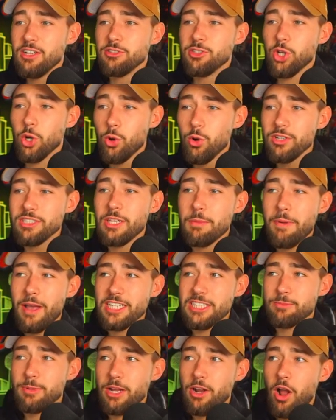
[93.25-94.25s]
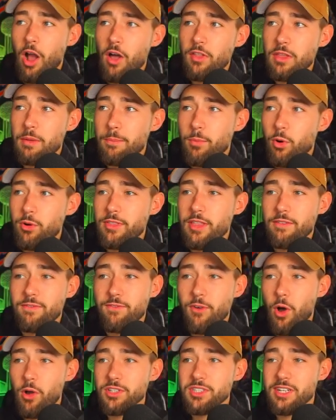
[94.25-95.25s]
So who is the best player on the board that
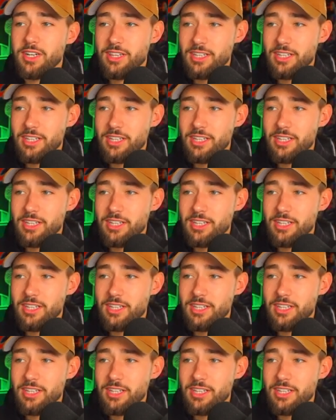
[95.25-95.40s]
falls under